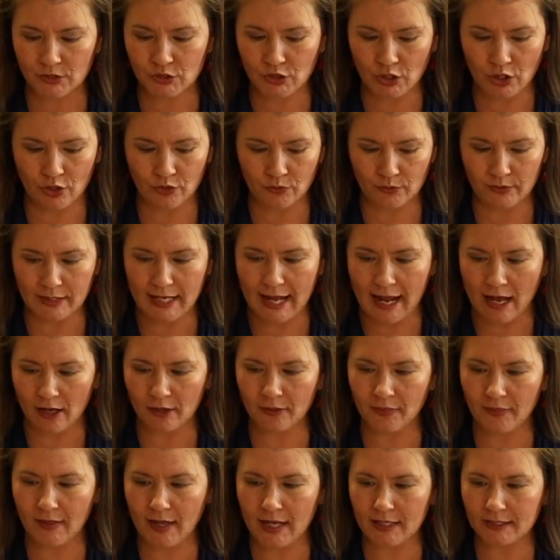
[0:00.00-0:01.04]
so
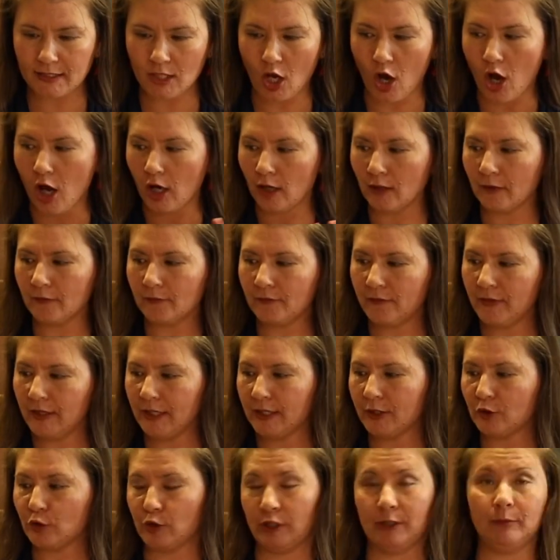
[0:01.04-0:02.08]
now that all of the
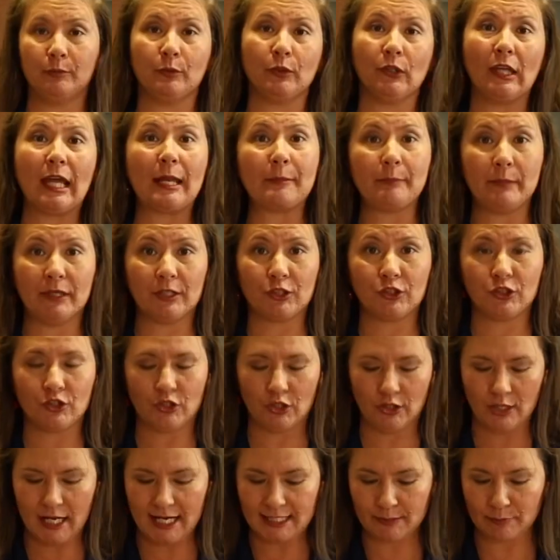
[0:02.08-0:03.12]
creme brulee
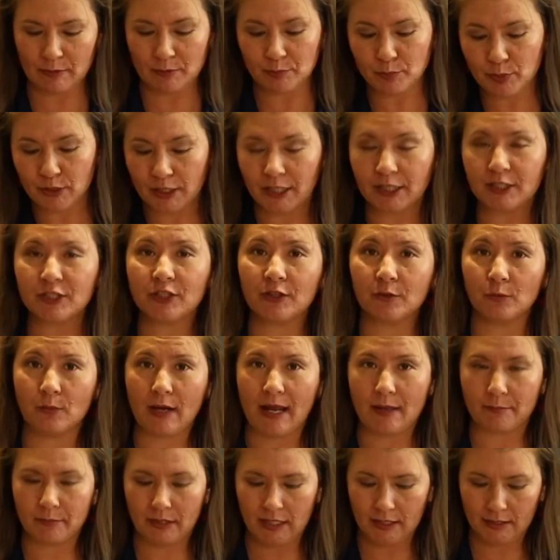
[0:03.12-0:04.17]
mixture has been put into the
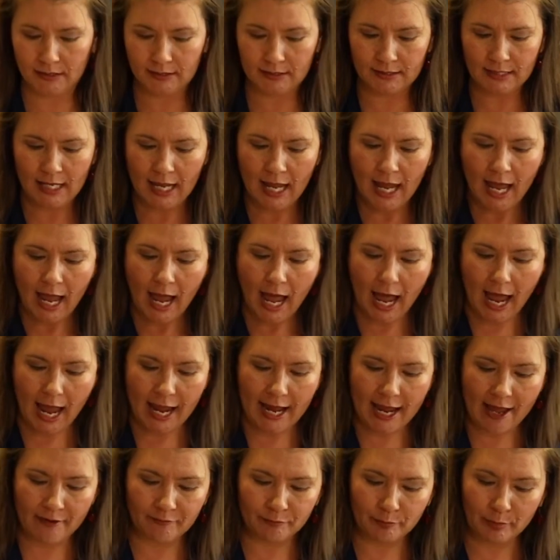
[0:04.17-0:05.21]
ramekins, I
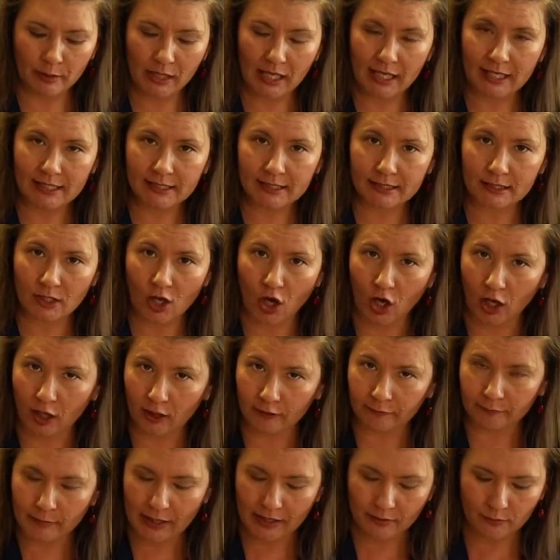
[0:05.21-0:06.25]
have placed all
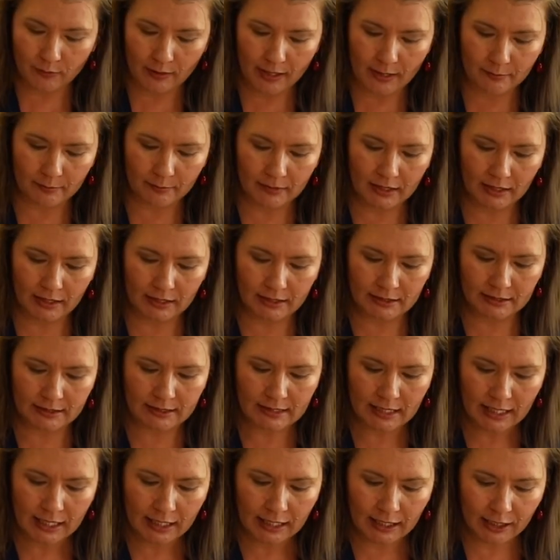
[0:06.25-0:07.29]
of my ramekins
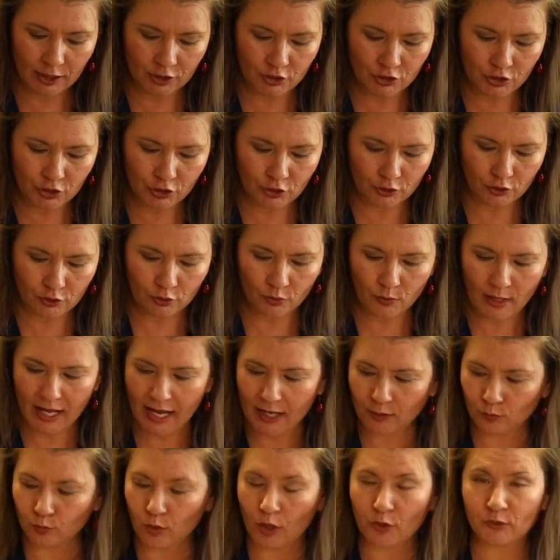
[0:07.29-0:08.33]
into a
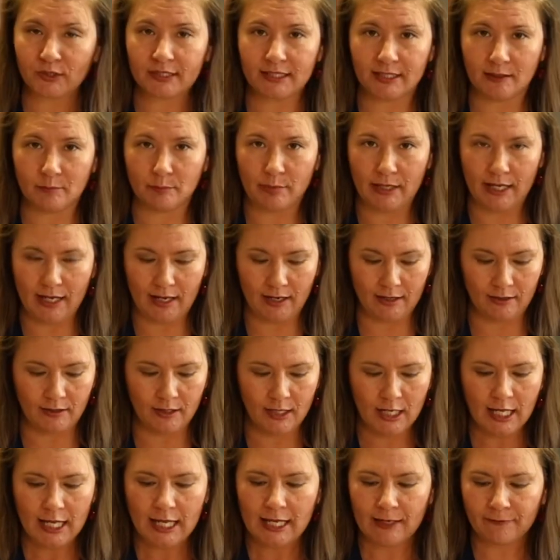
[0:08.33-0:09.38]
roasting pan.
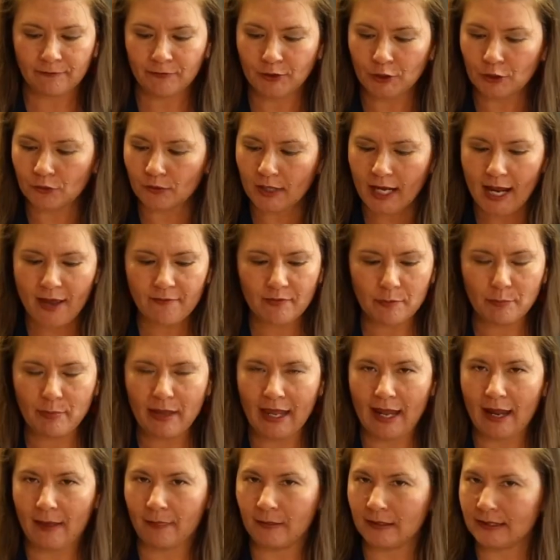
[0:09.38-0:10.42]
If you don't have a
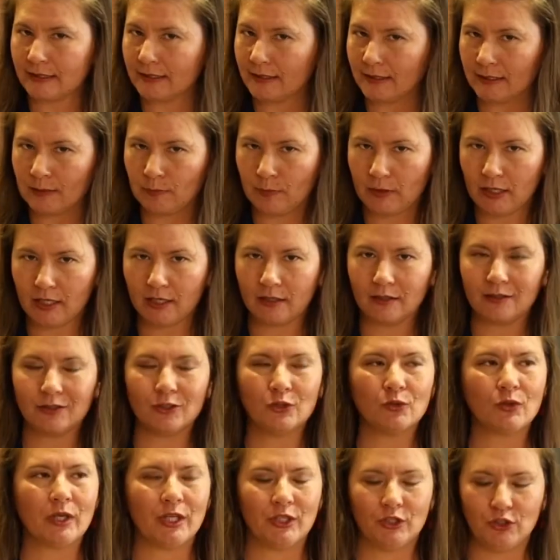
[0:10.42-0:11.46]
pan that's this big, you
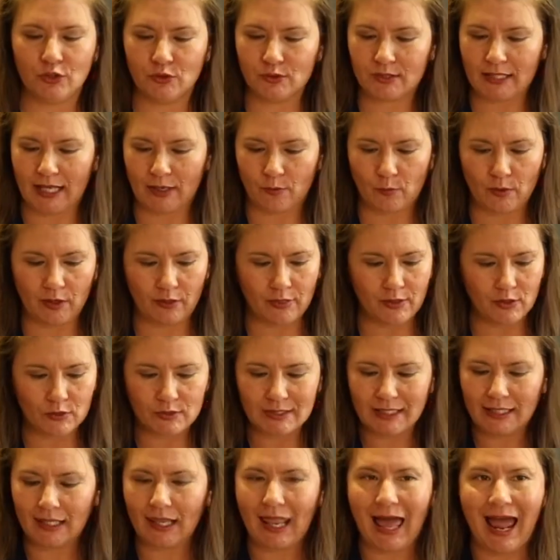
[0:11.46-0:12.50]
can use like one of those
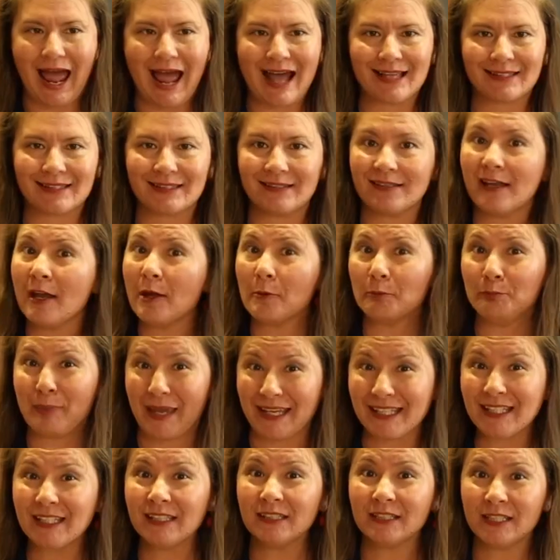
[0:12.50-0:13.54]
glass
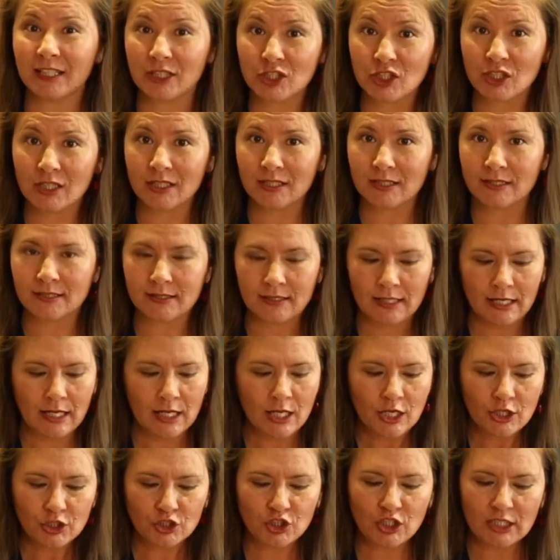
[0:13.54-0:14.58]
baking
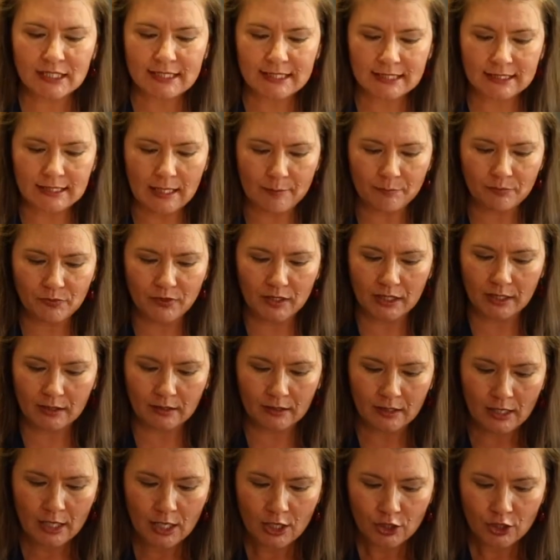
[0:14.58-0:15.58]
dishes. Just something